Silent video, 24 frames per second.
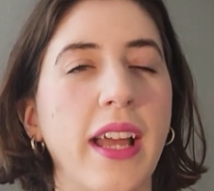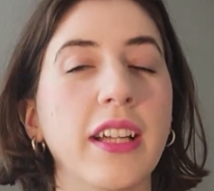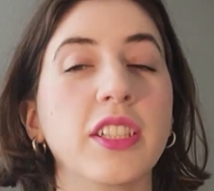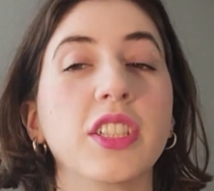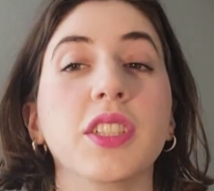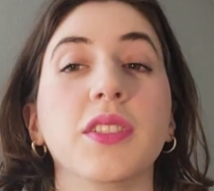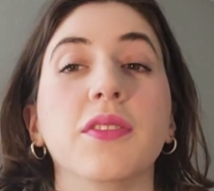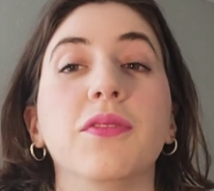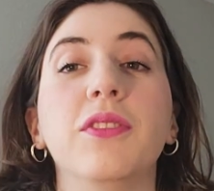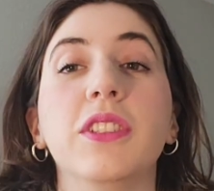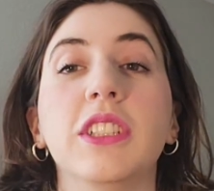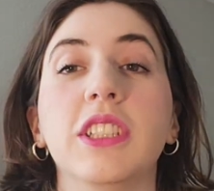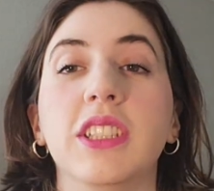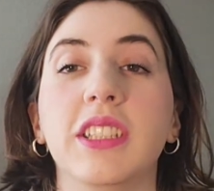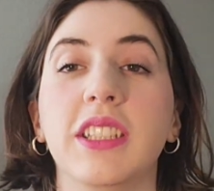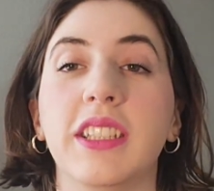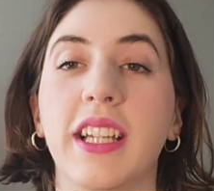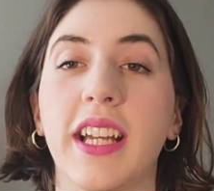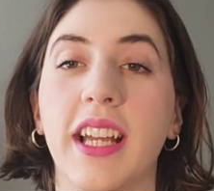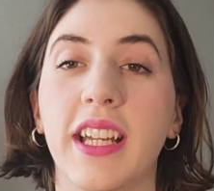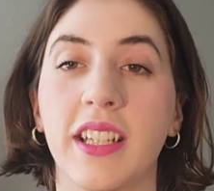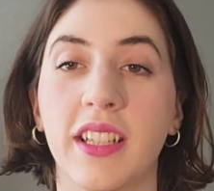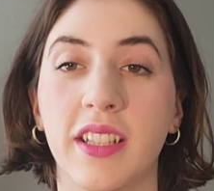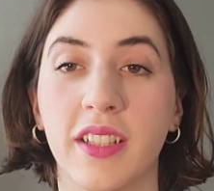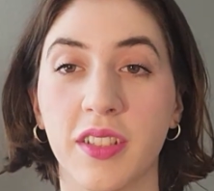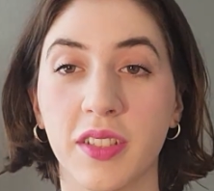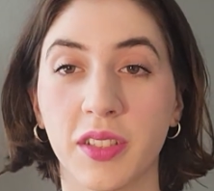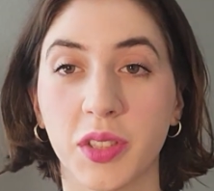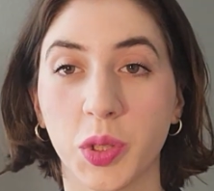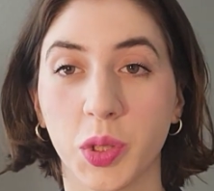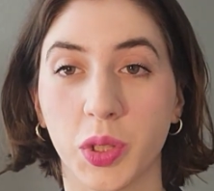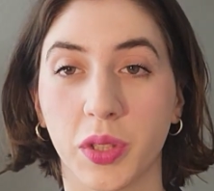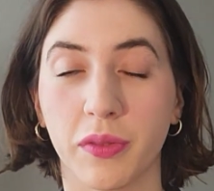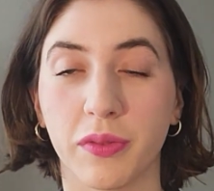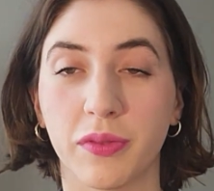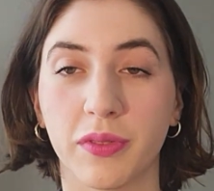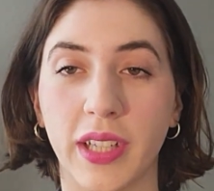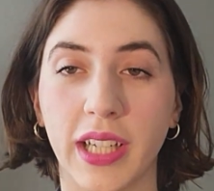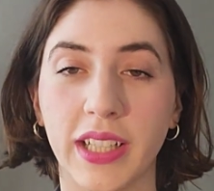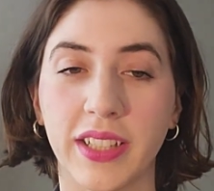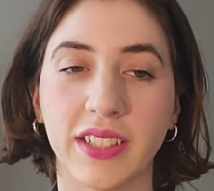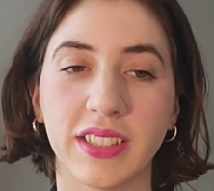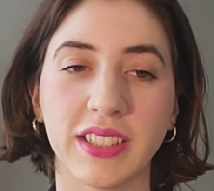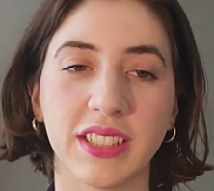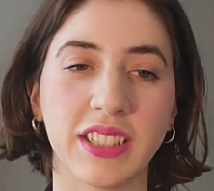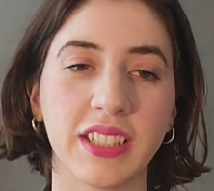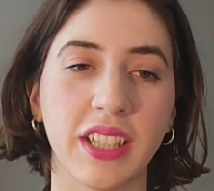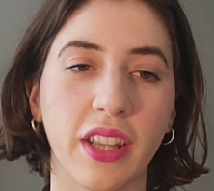a sophisticated sort of
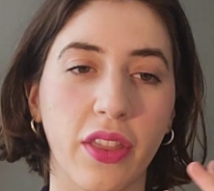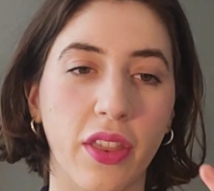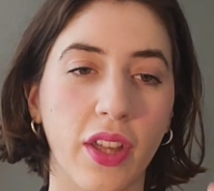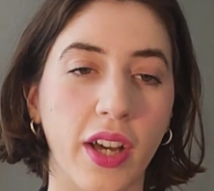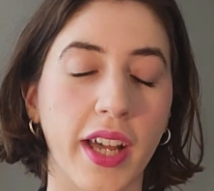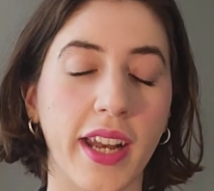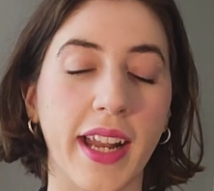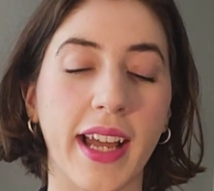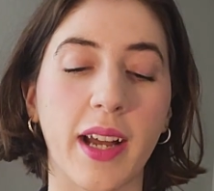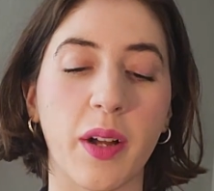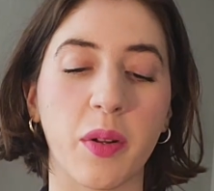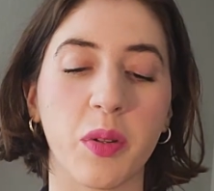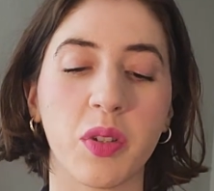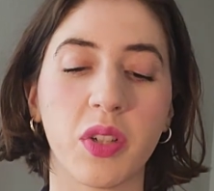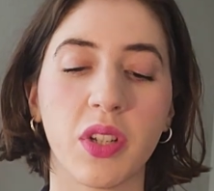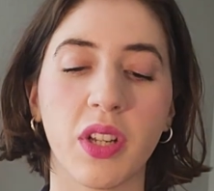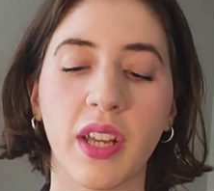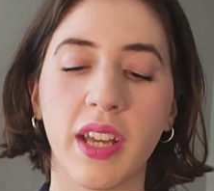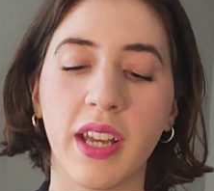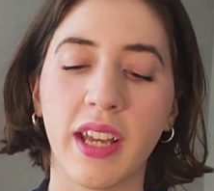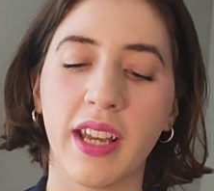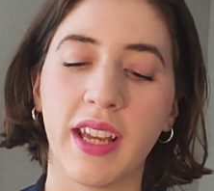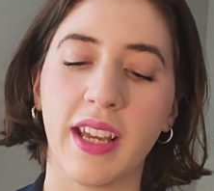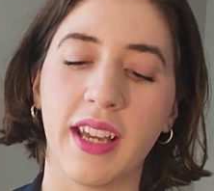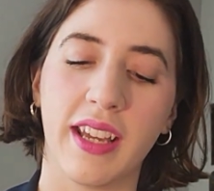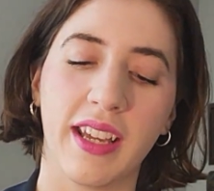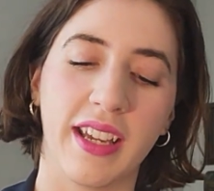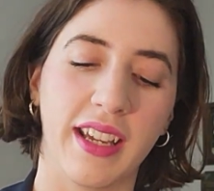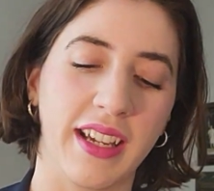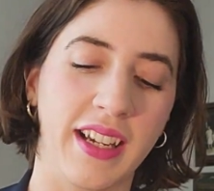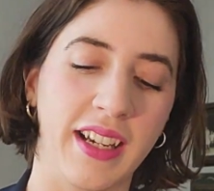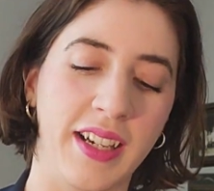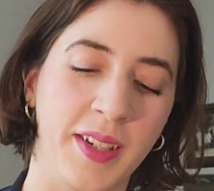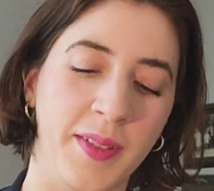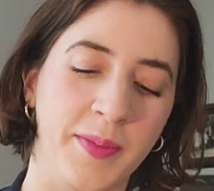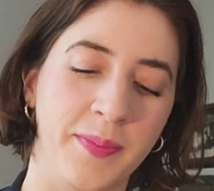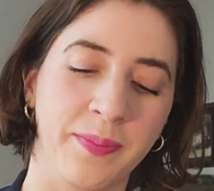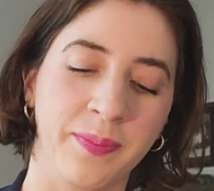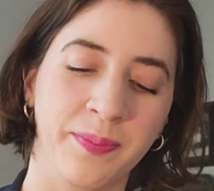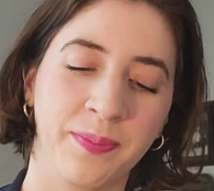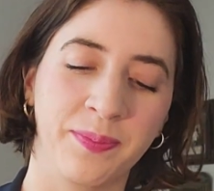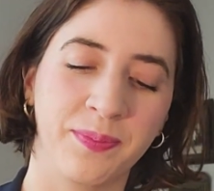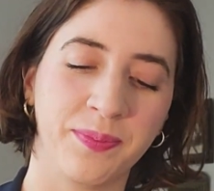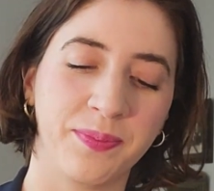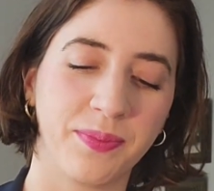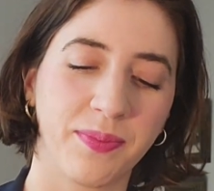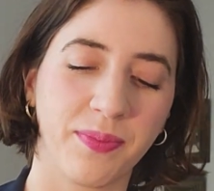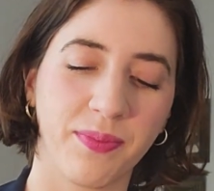fragrance, thought out and
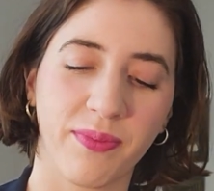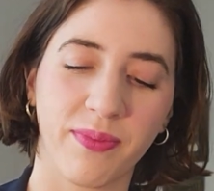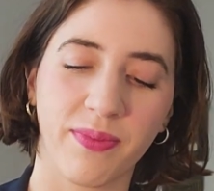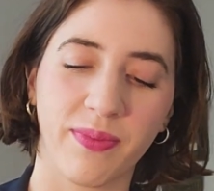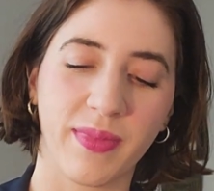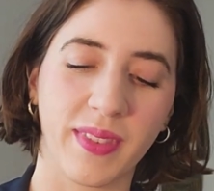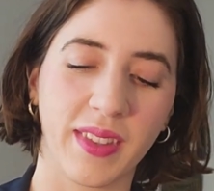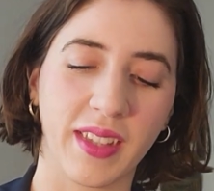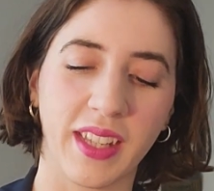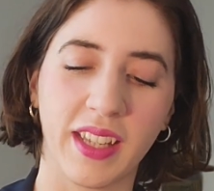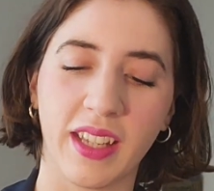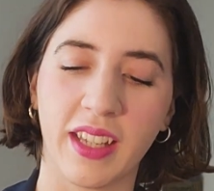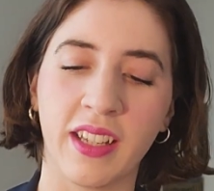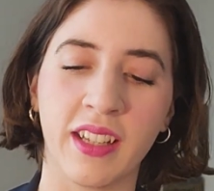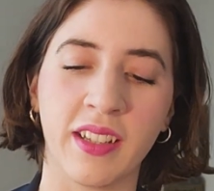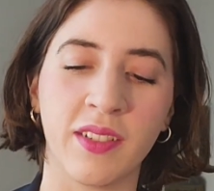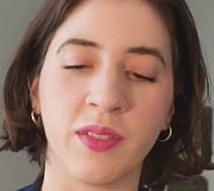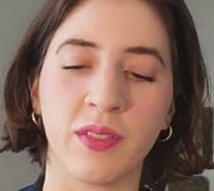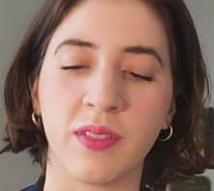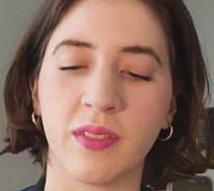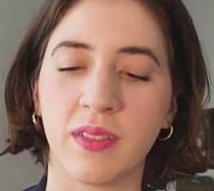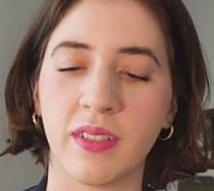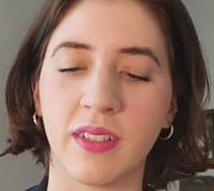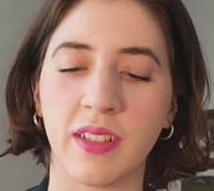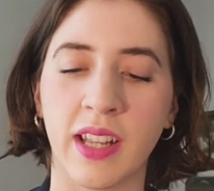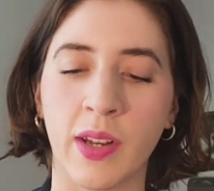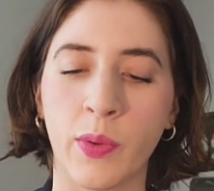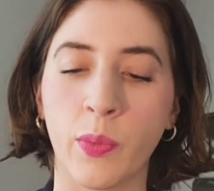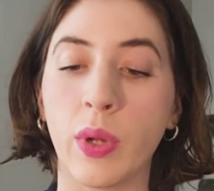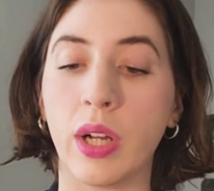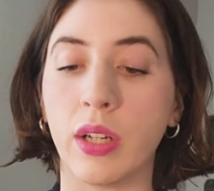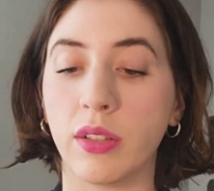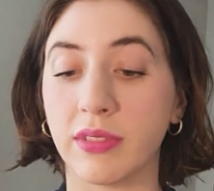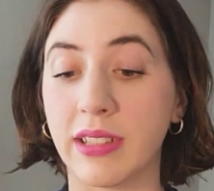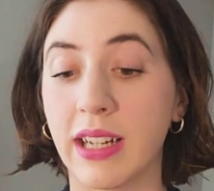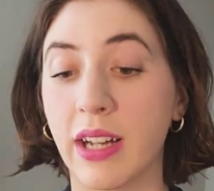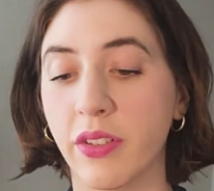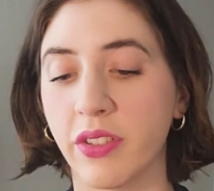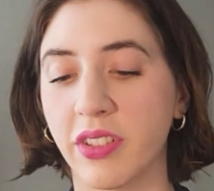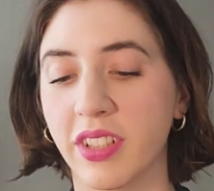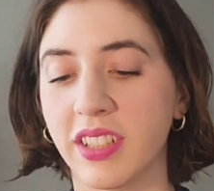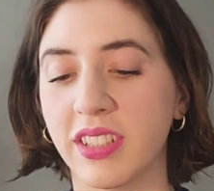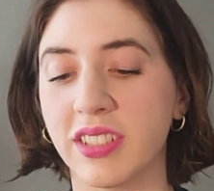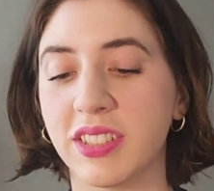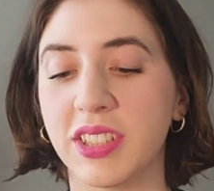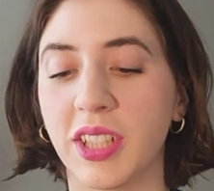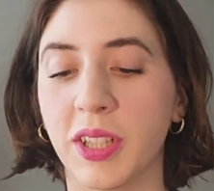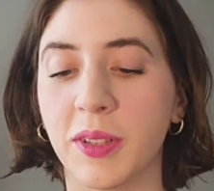
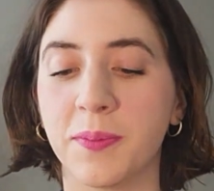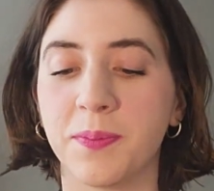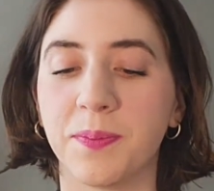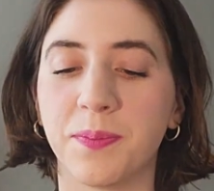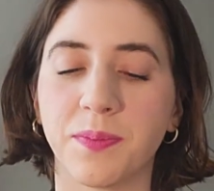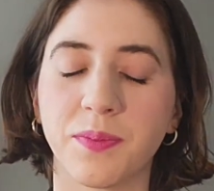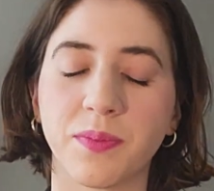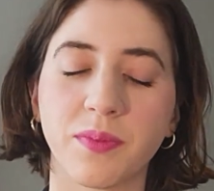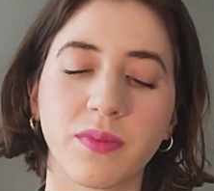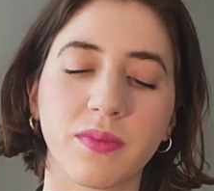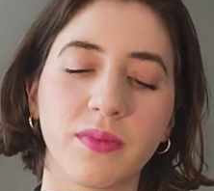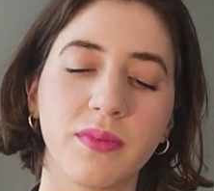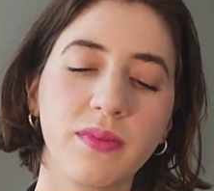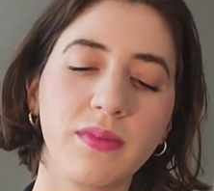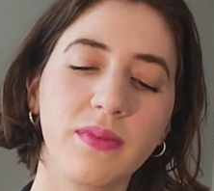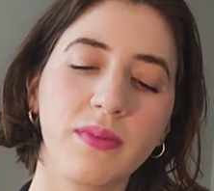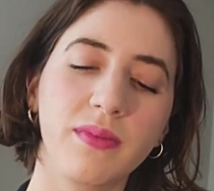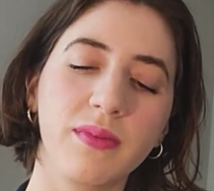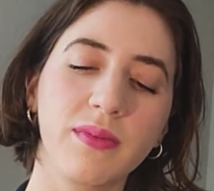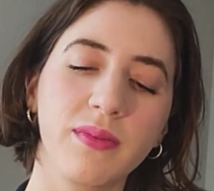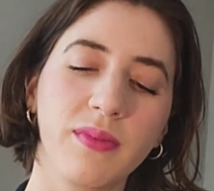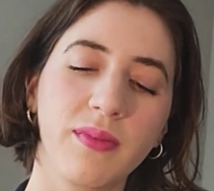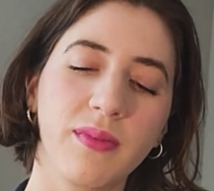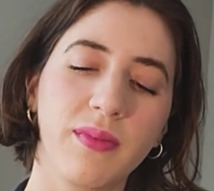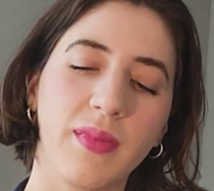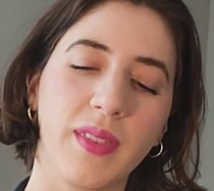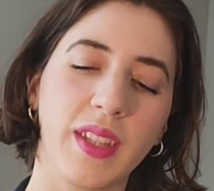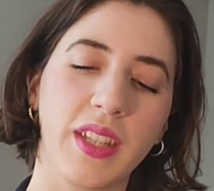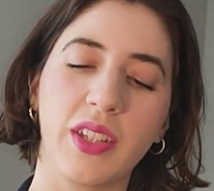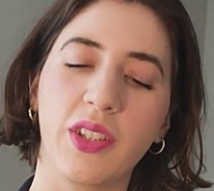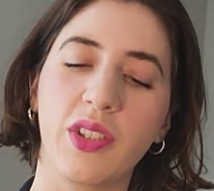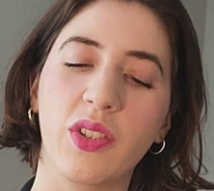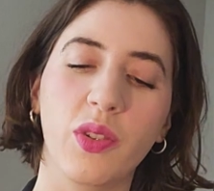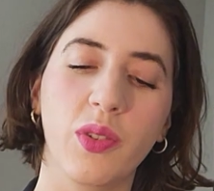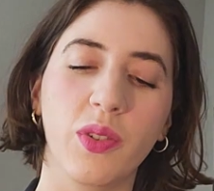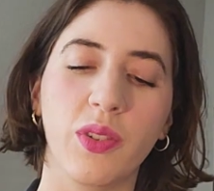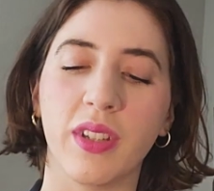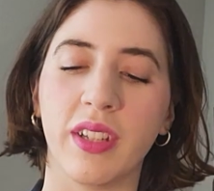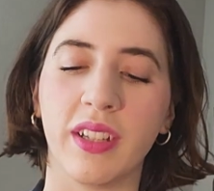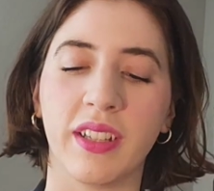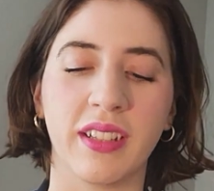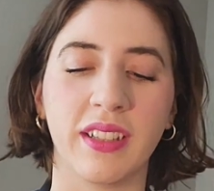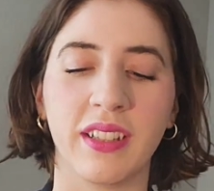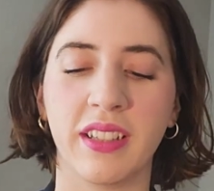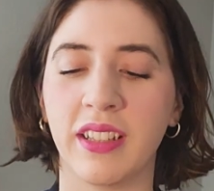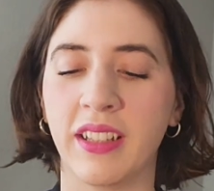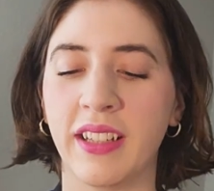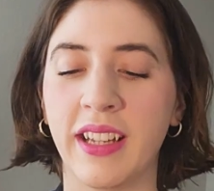well-rounded. So
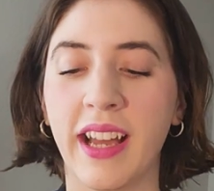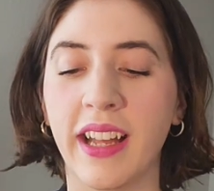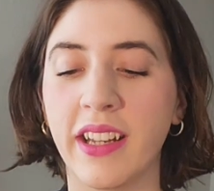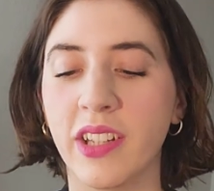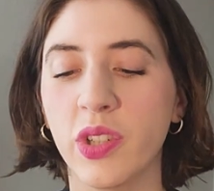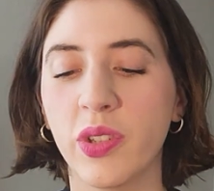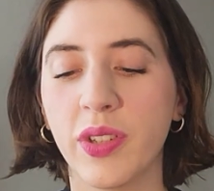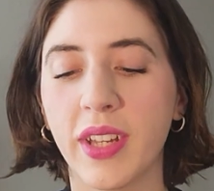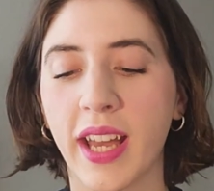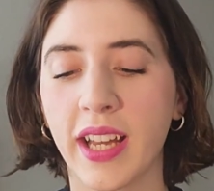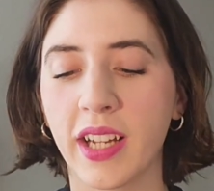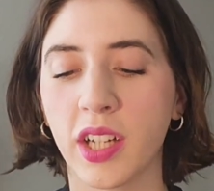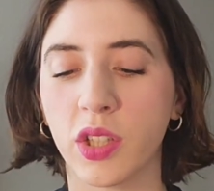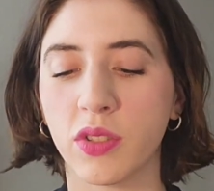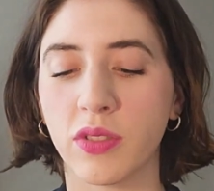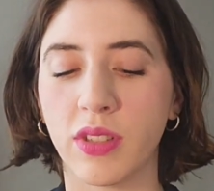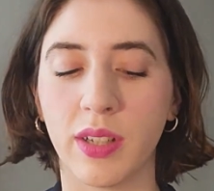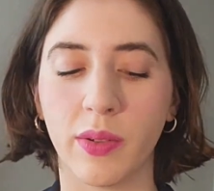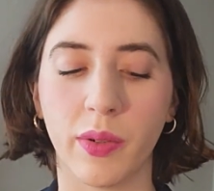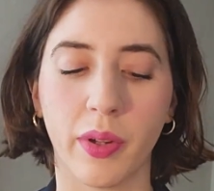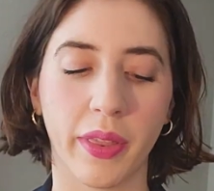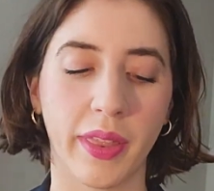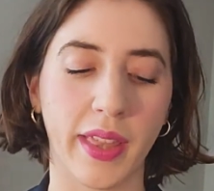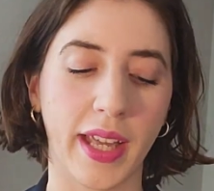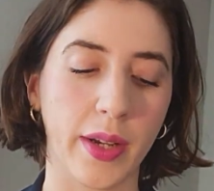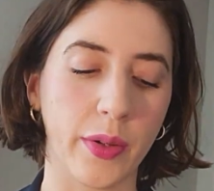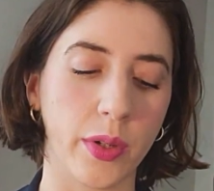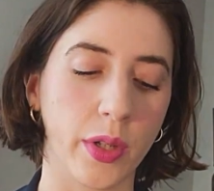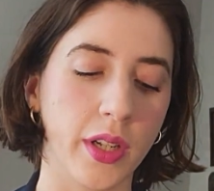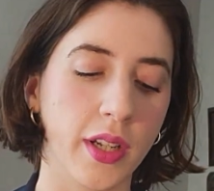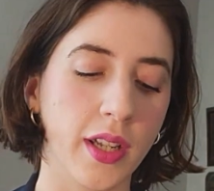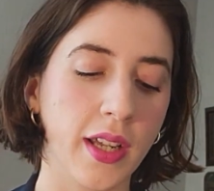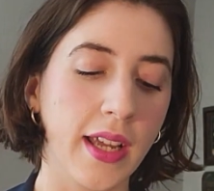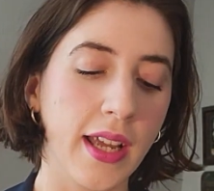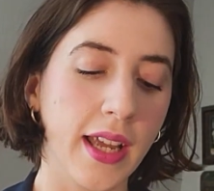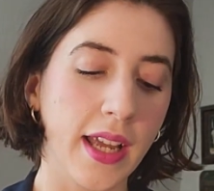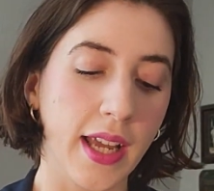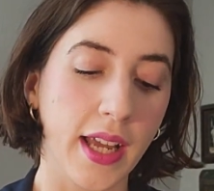again, you can't go wrong with that one.